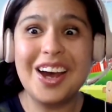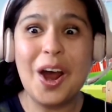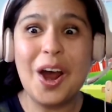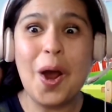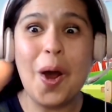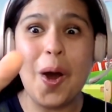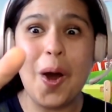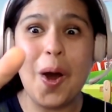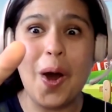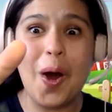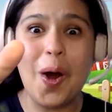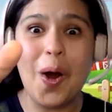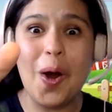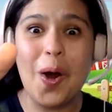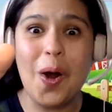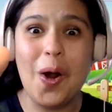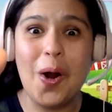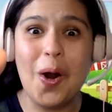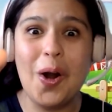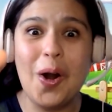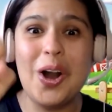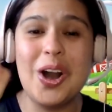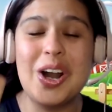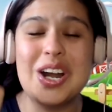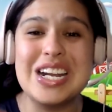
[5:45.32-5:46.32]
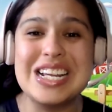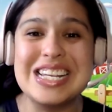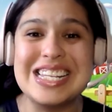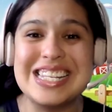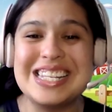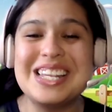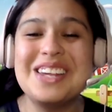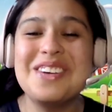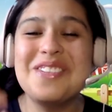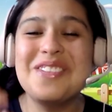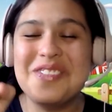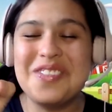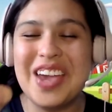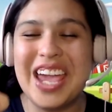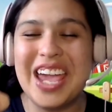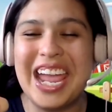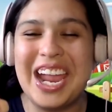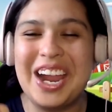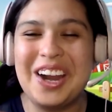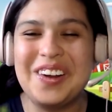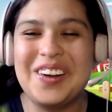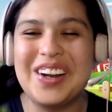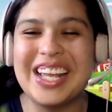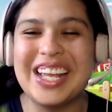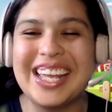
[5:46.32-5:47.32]
Horse.
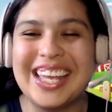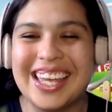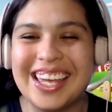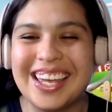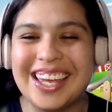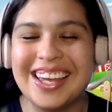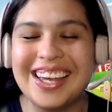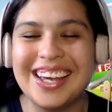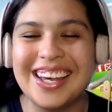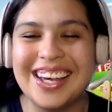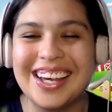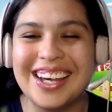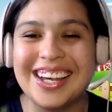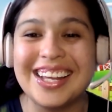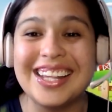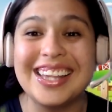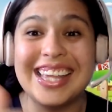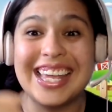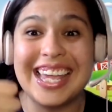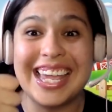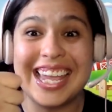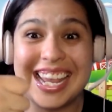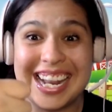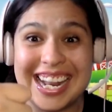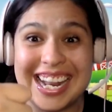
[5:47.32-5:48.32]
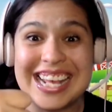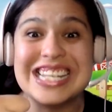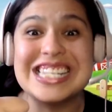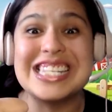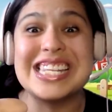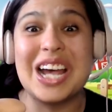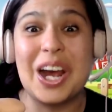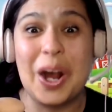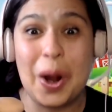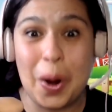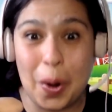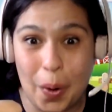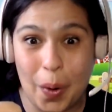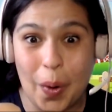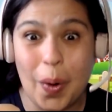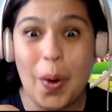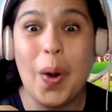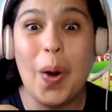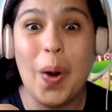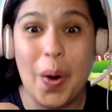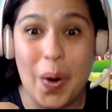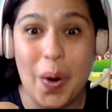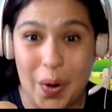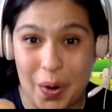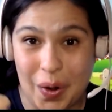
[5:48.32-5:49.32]
Very good. It is a
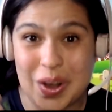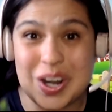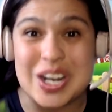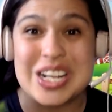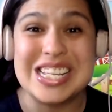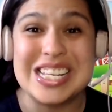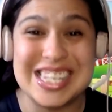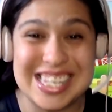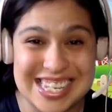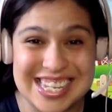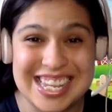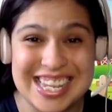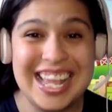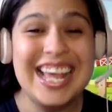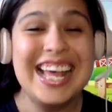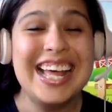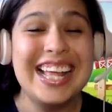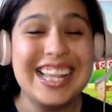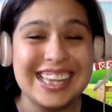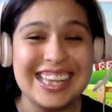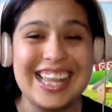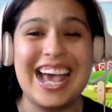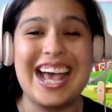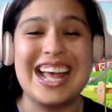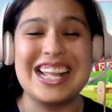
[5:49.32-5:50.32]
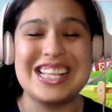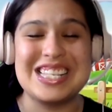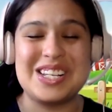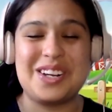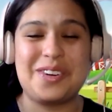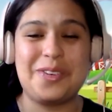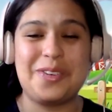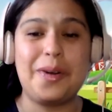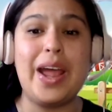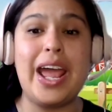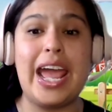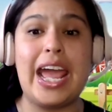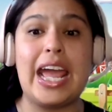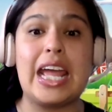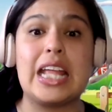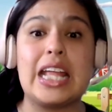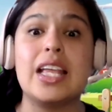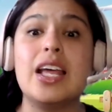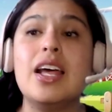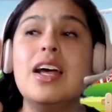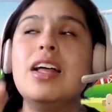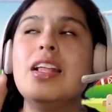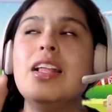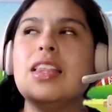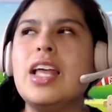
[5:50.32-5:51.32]
horse. That's
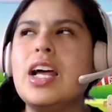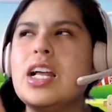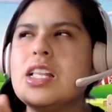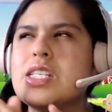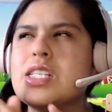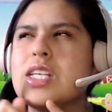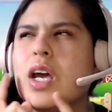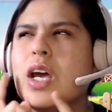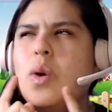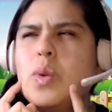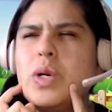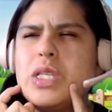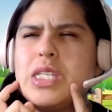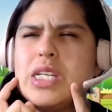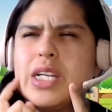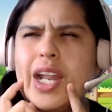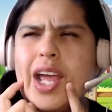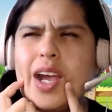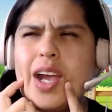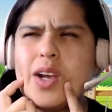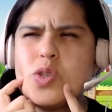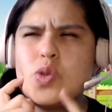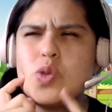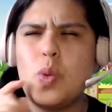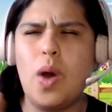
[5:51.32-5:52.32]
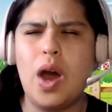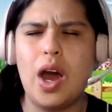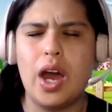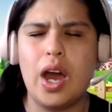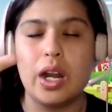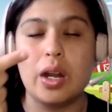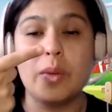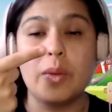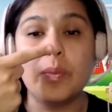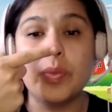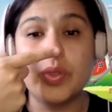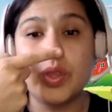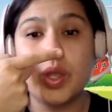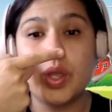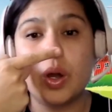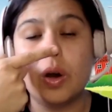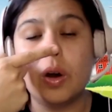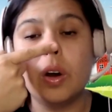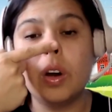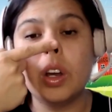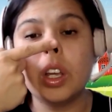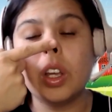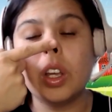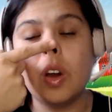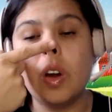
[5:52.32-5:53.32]
great. Let's go with the next one.
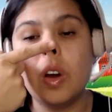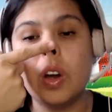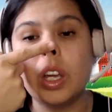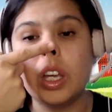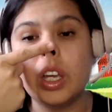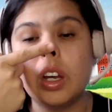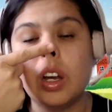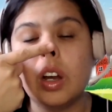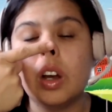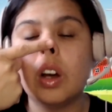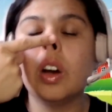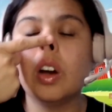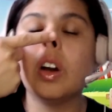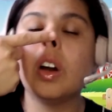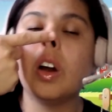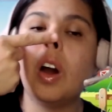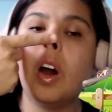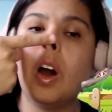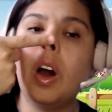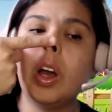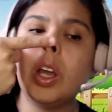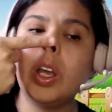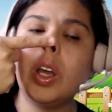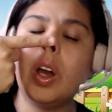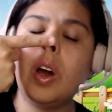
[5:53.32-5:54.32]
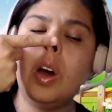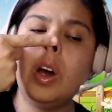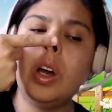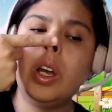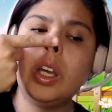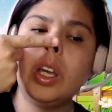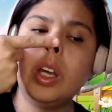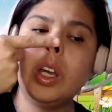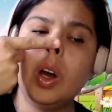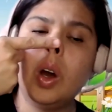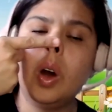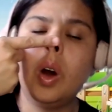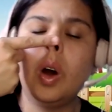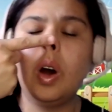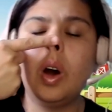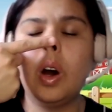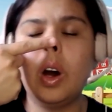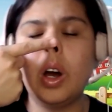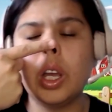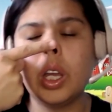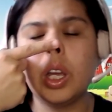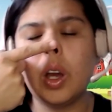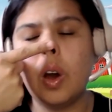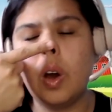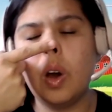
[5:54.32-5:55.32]
Oink, oink, oink, oink,
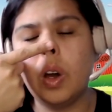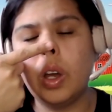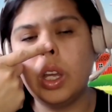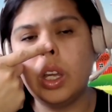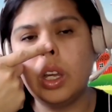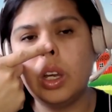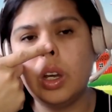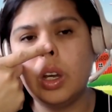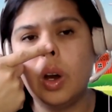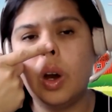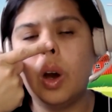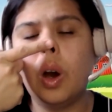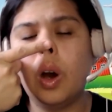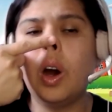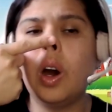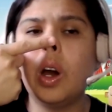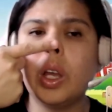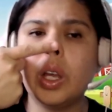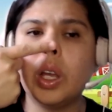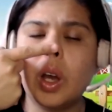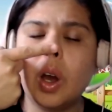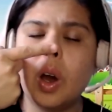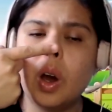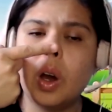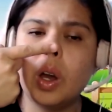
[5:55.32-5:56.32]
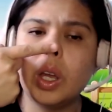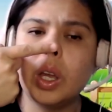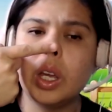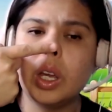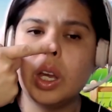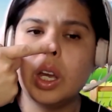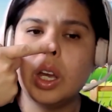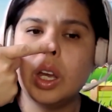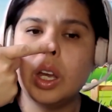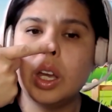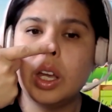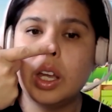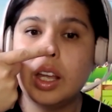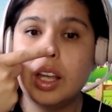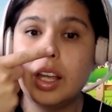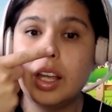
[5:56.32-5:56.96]
oink, oink, oink, oink.